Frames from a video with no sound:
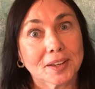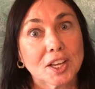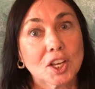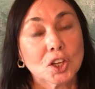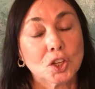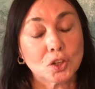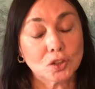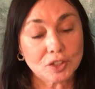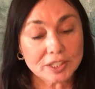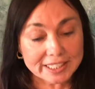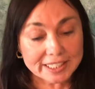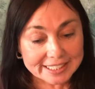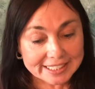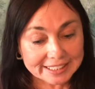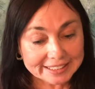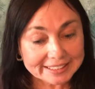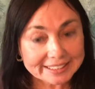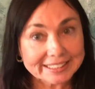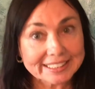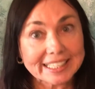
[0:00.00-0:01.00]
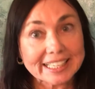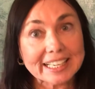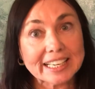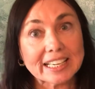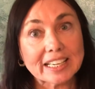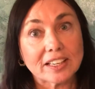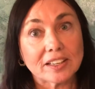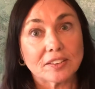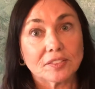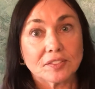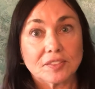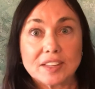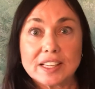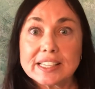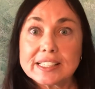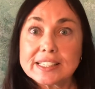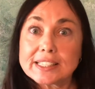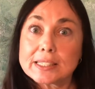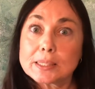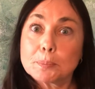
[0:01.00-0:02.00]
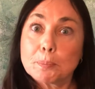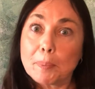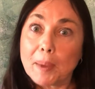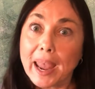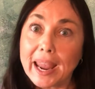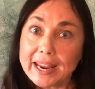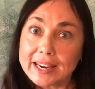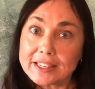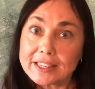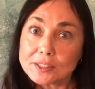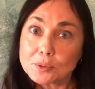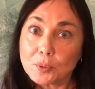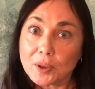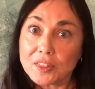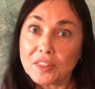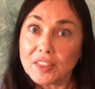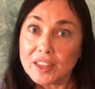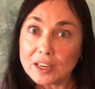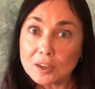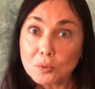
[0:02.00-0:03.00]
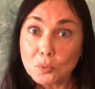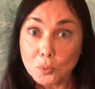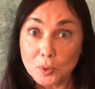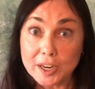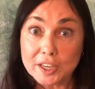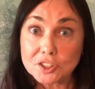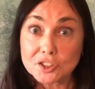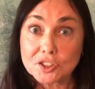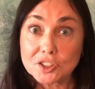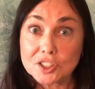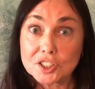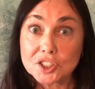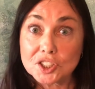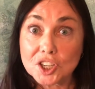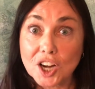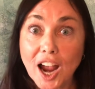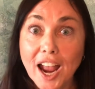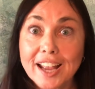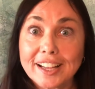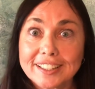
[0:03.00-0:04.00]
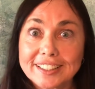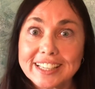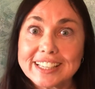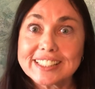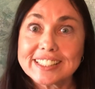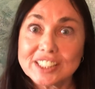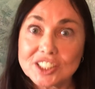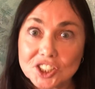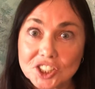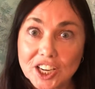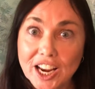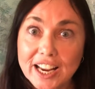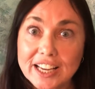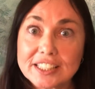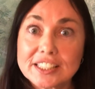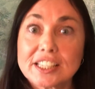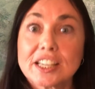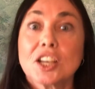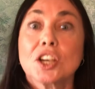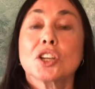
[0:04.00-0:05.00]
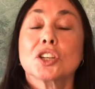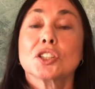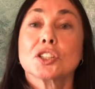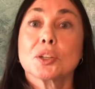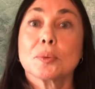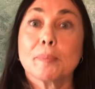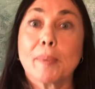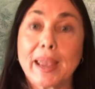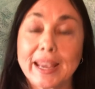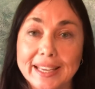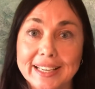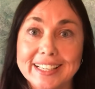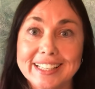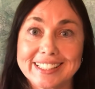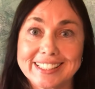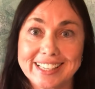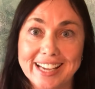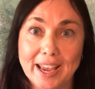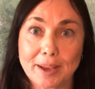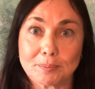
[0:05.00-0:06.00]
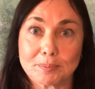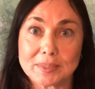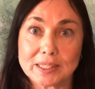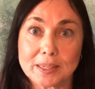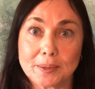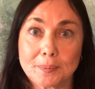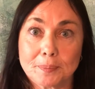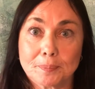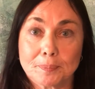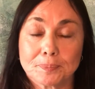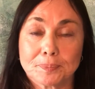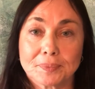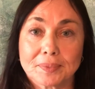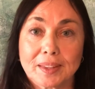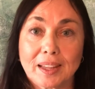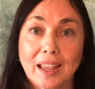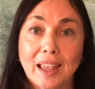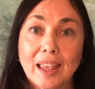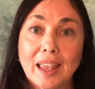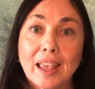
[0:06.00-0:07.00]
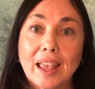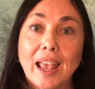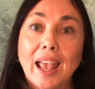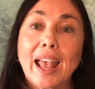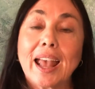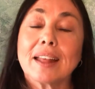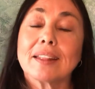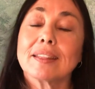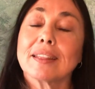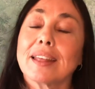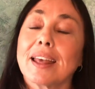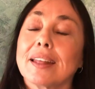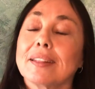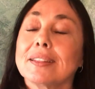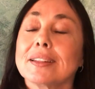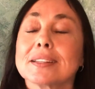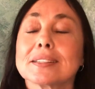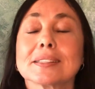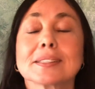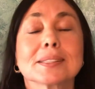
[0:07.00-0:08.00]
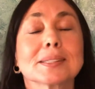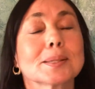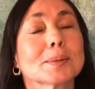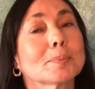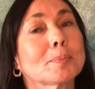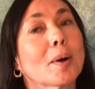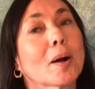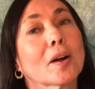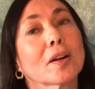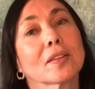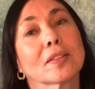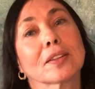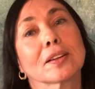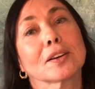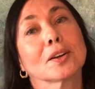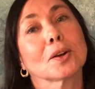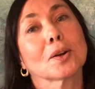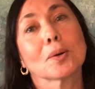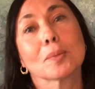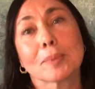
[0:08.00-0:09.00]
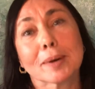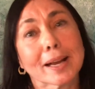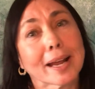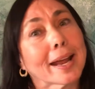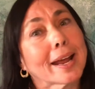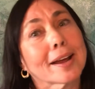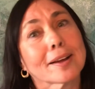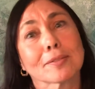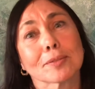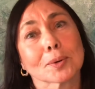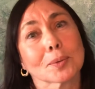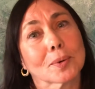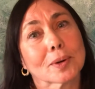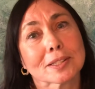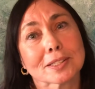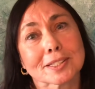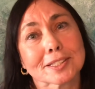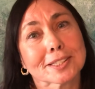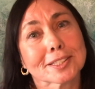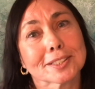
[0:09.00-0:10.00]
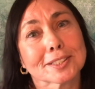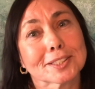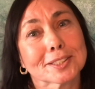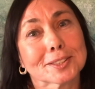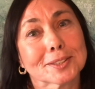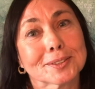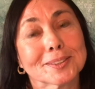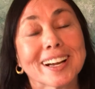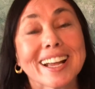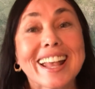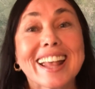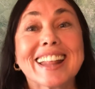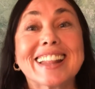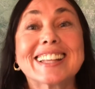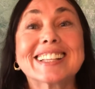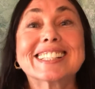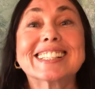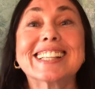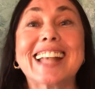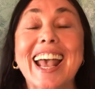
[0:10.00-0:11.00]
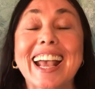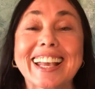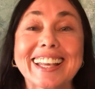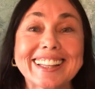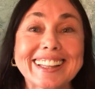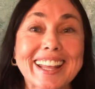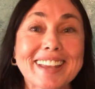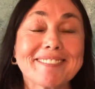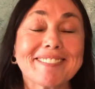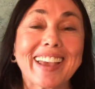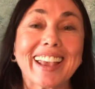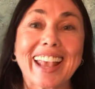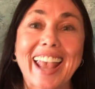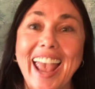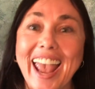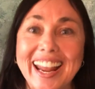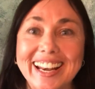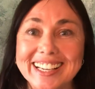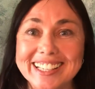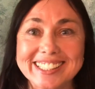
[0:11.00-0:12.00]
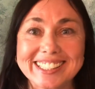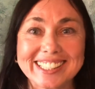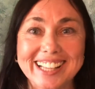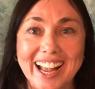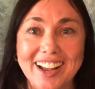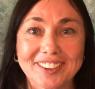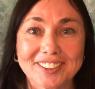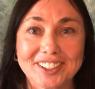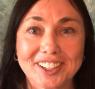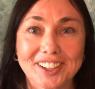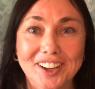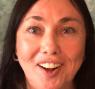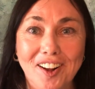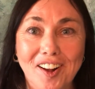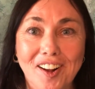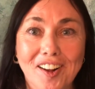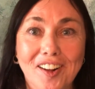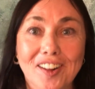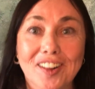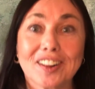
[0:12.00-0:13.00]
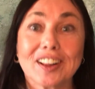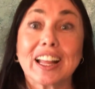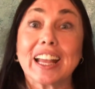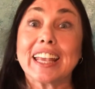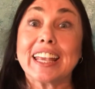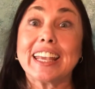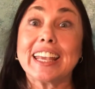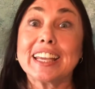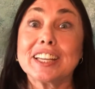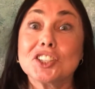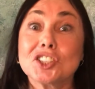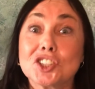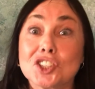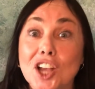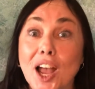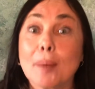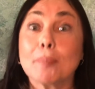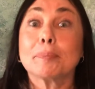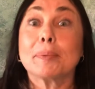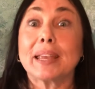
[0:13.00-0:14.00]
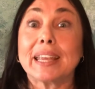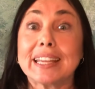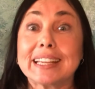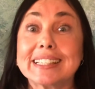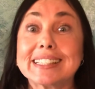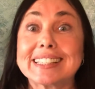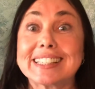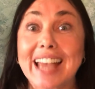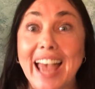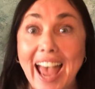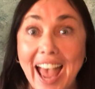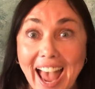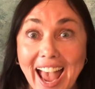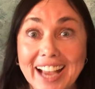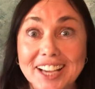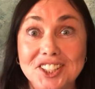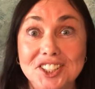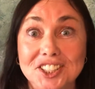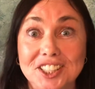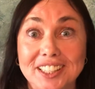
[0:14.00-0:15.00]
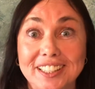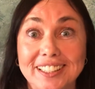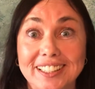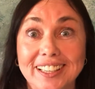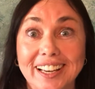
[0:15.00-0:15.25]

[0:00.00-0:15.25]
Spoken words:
You need to leave this space within which the child has a chance to make an attempt. And then this is the part that nobody ever wants to do. The second they make any sound at all, you jump into action